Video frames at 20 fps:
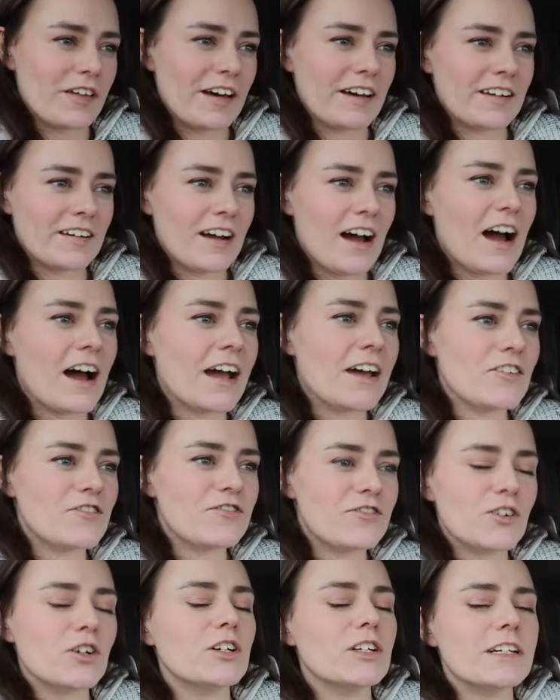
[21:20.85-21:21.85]
then. I
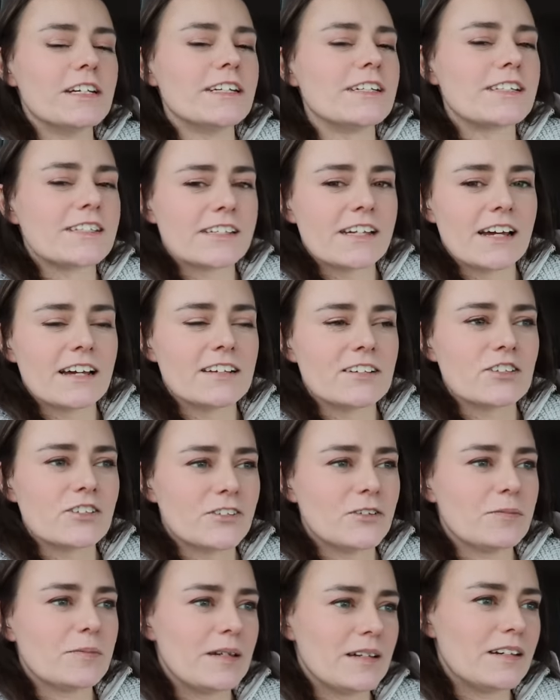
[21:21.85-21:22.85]
fully intend
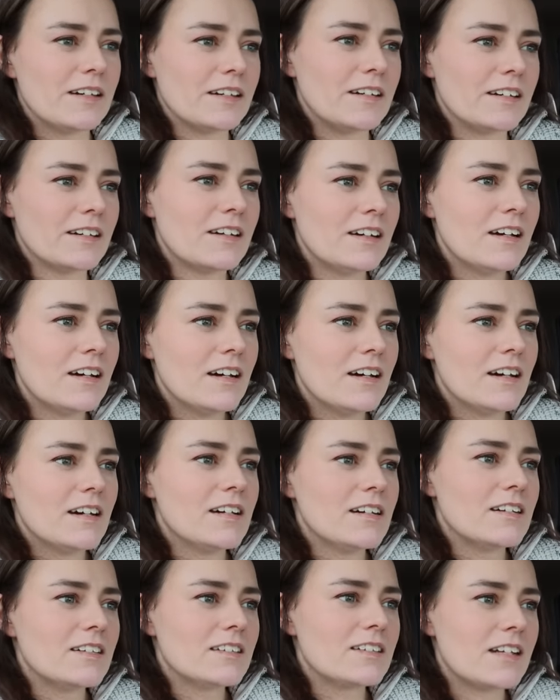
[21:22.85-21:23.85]
to be
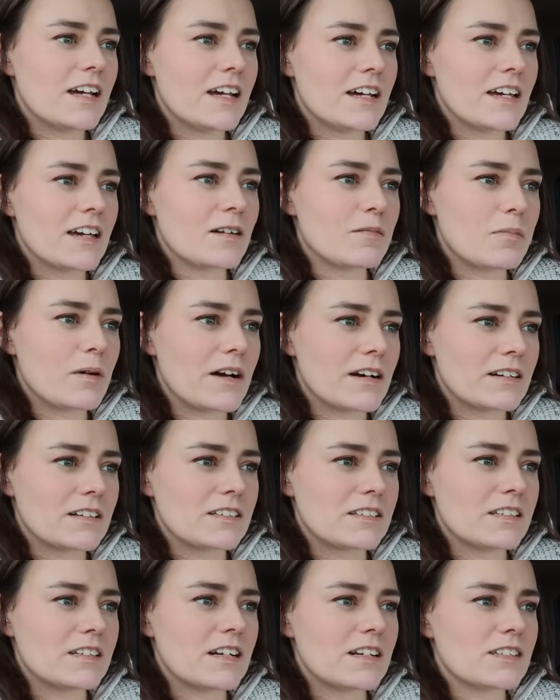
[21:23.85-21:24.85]
womp, womp. taking
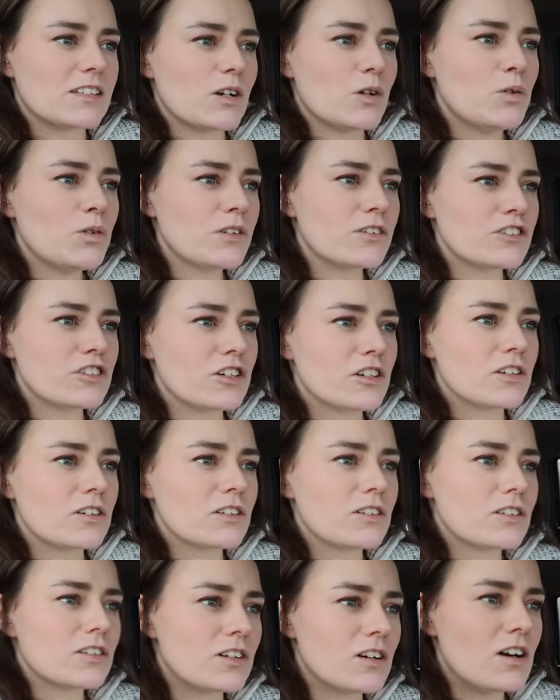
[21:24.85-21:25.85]
pregnancy tests. Oh, there's a
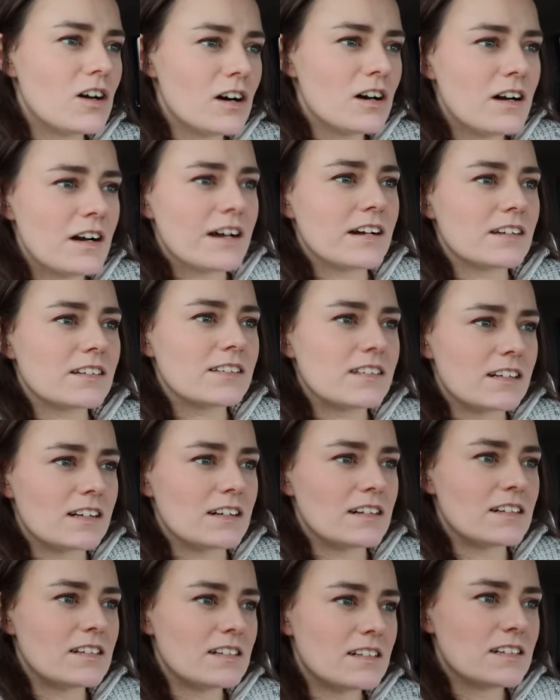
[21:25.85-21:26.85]
car
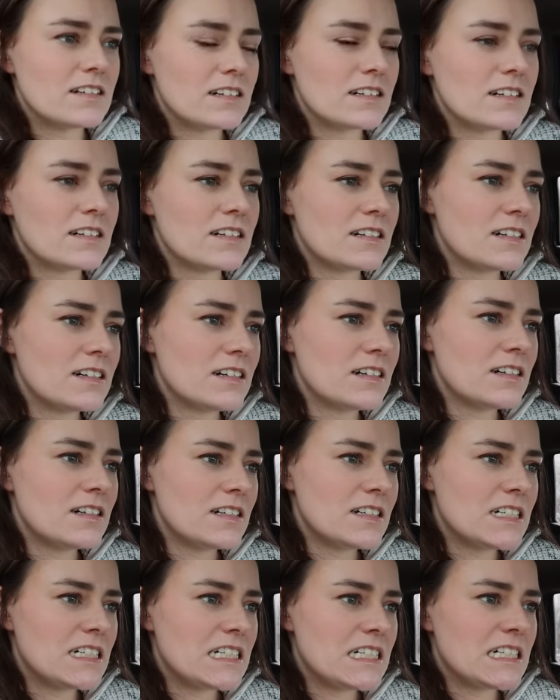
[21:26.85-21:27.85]
accident. Yep.
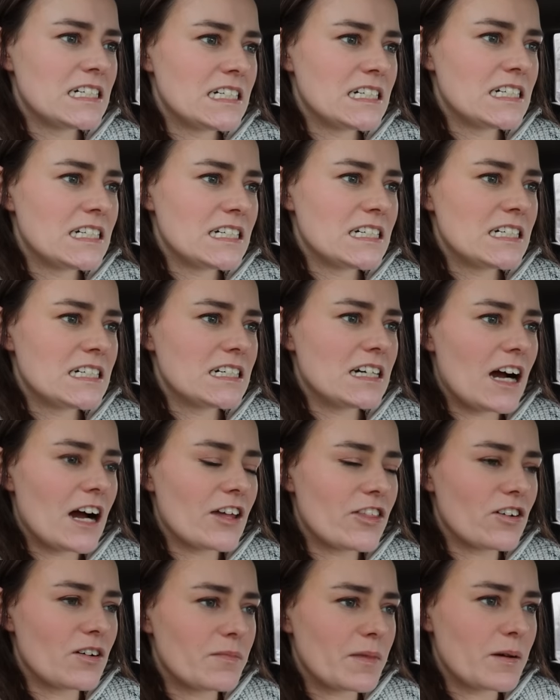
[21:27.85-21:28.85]

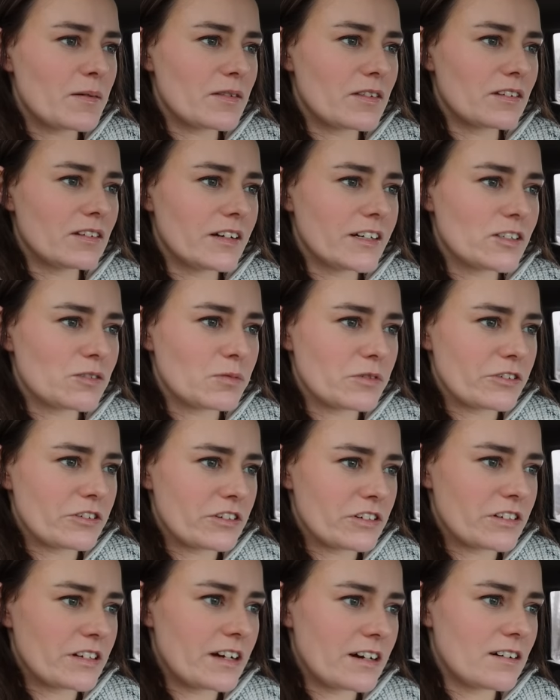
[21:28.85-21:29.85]
I thought maybe the lights were
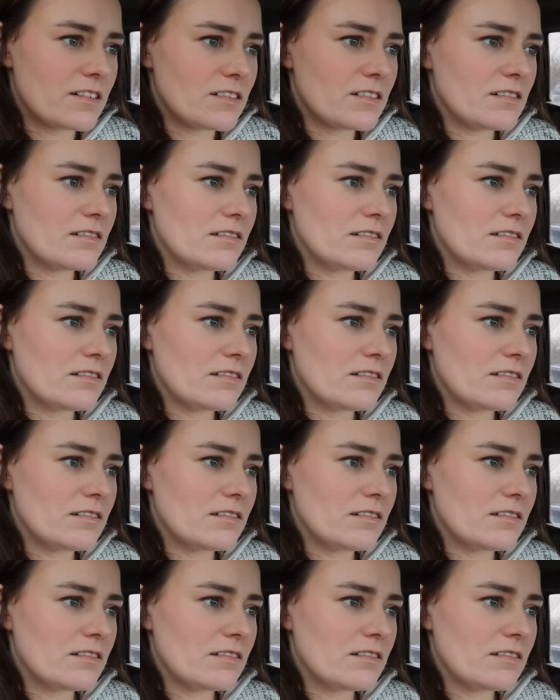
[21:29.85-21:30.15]
just out.